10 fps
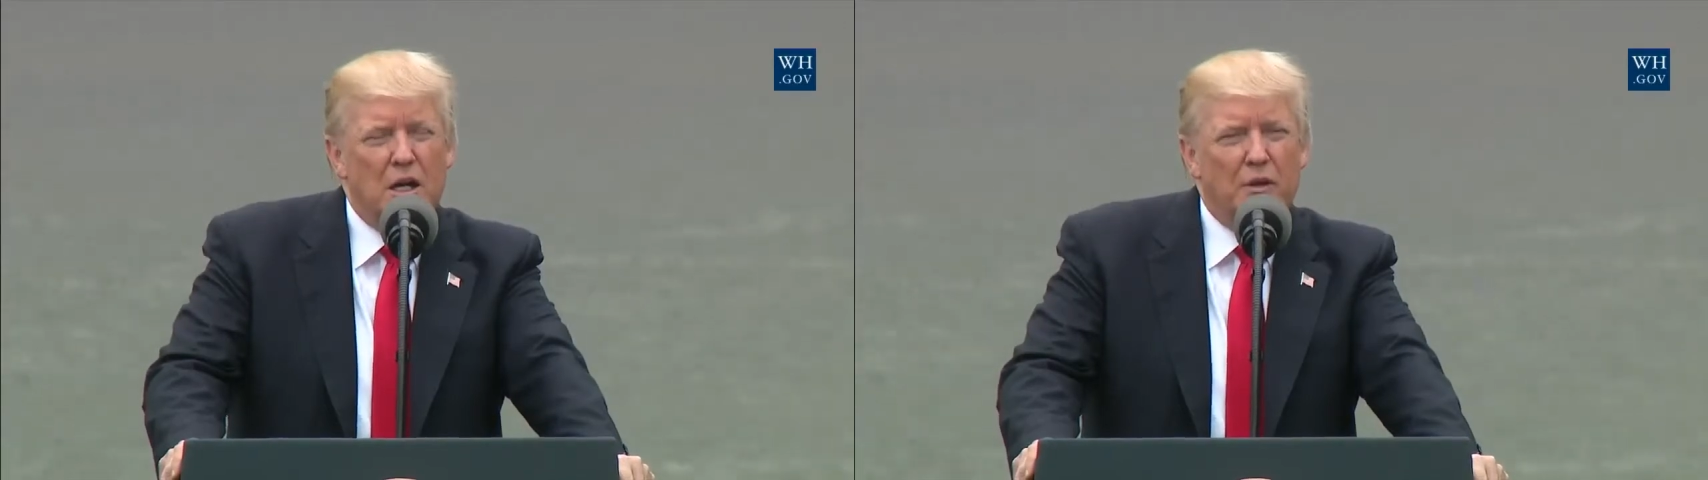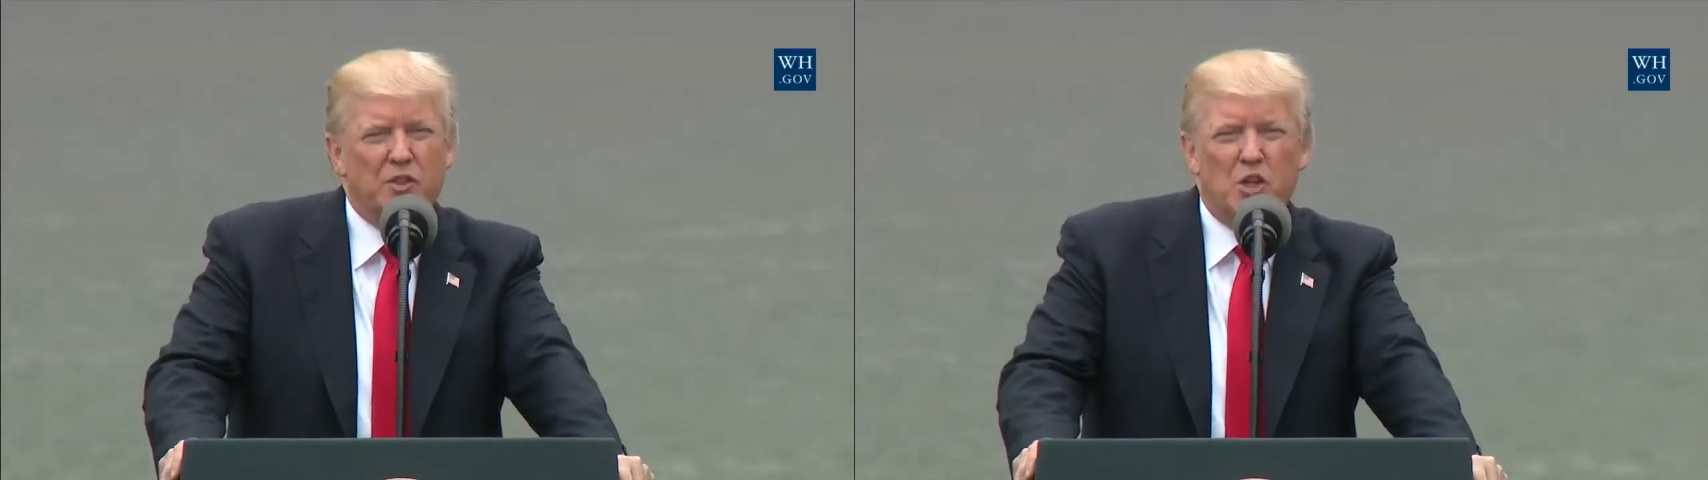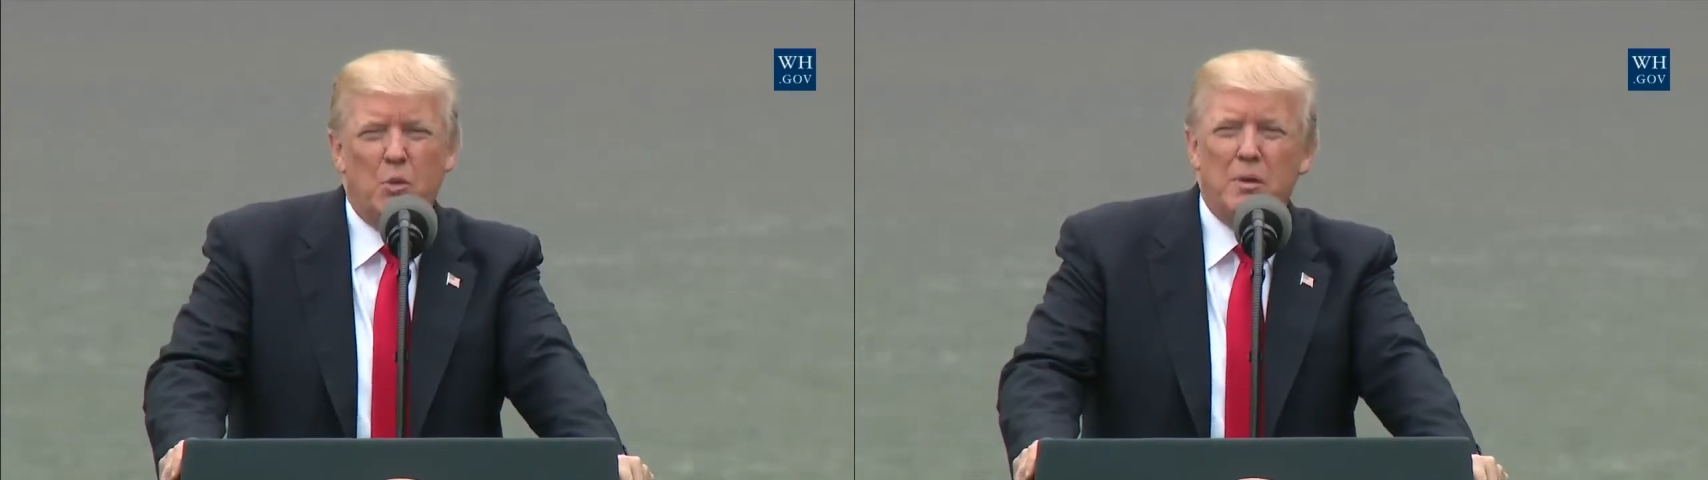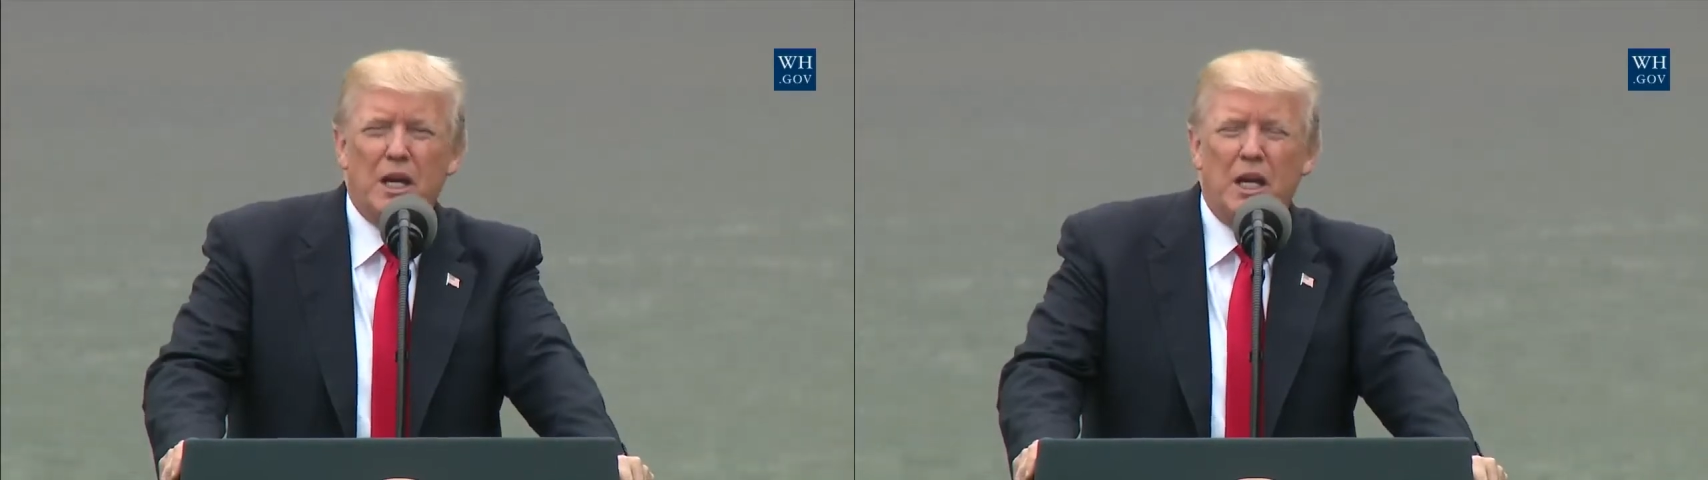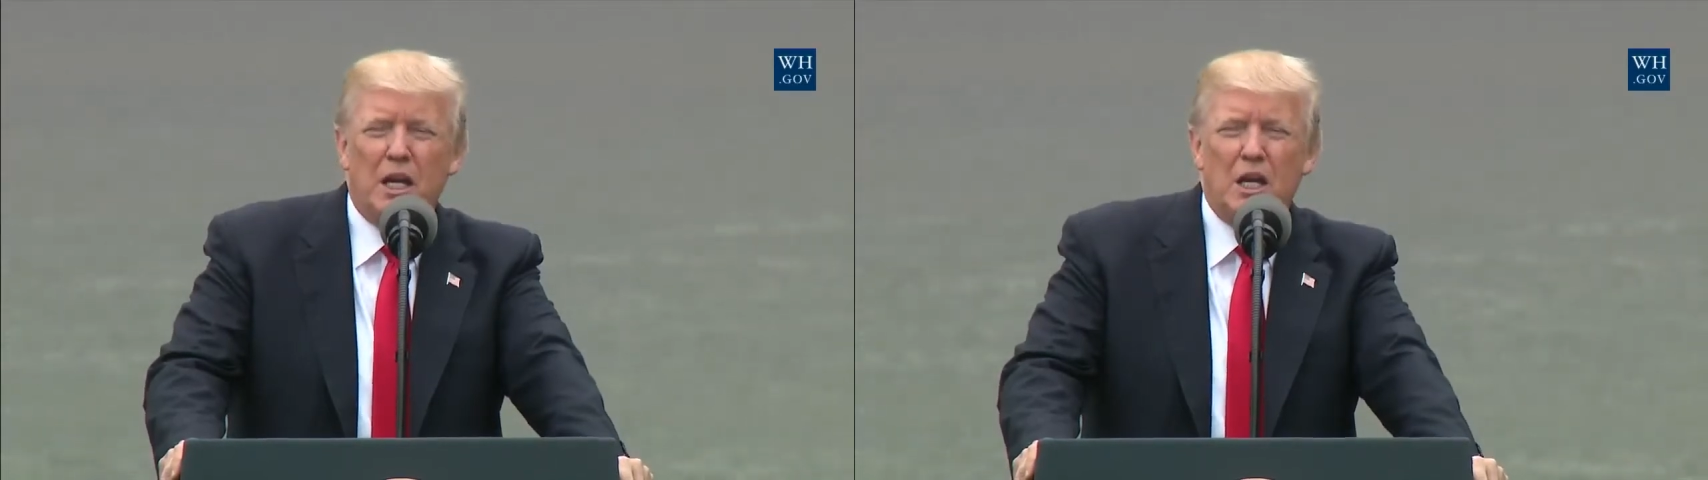of so
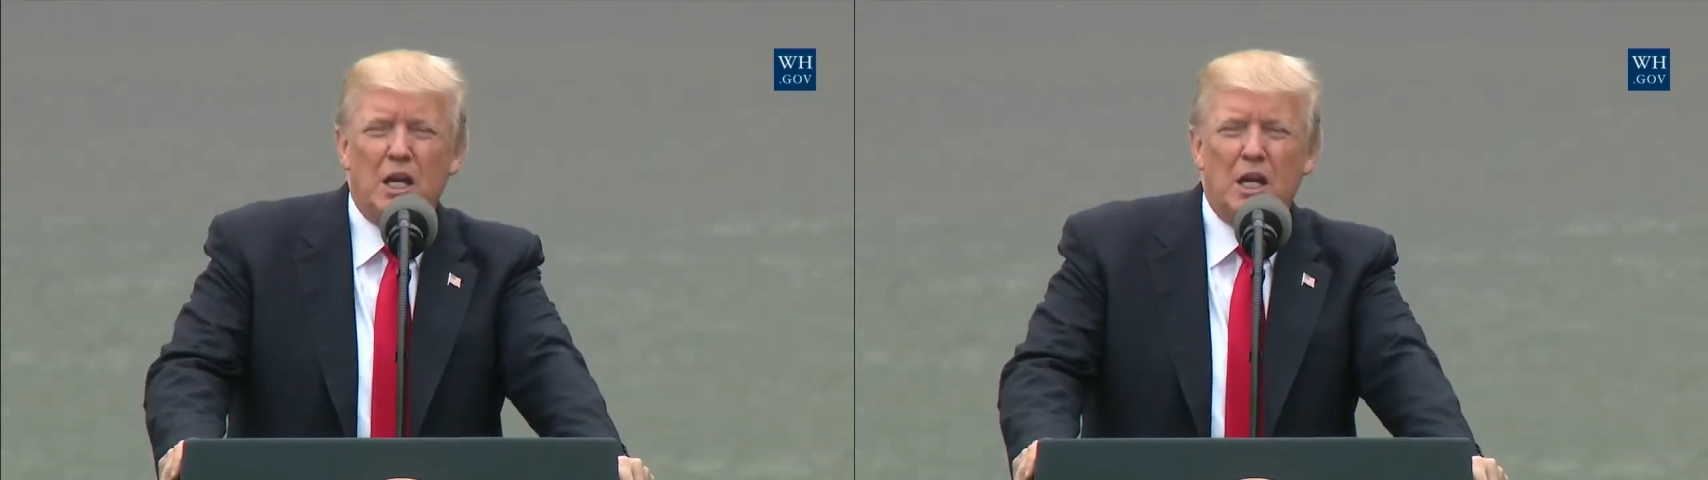many